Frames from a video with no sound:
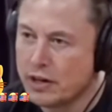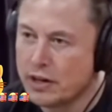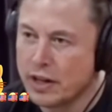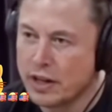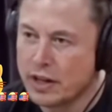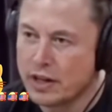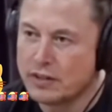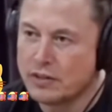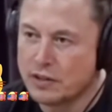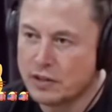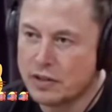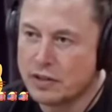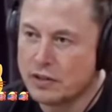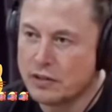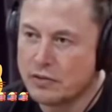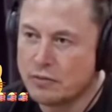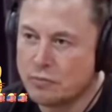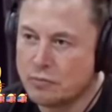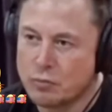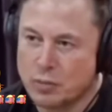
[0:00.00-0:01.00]
Like it's a
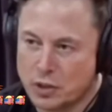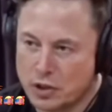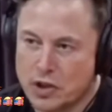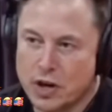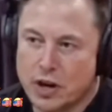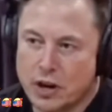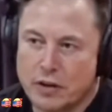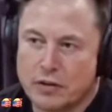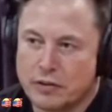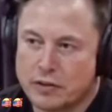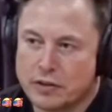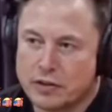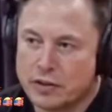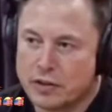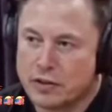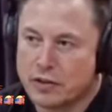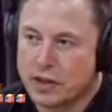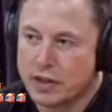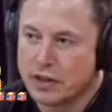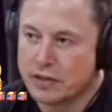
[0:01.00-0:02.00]
pejorative. It's a,
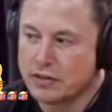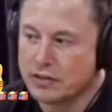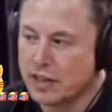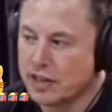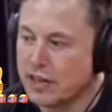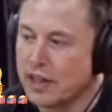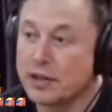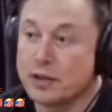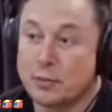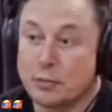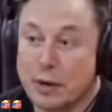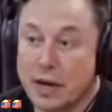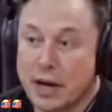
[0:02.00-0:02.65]
yeah. Like it's like that's a bad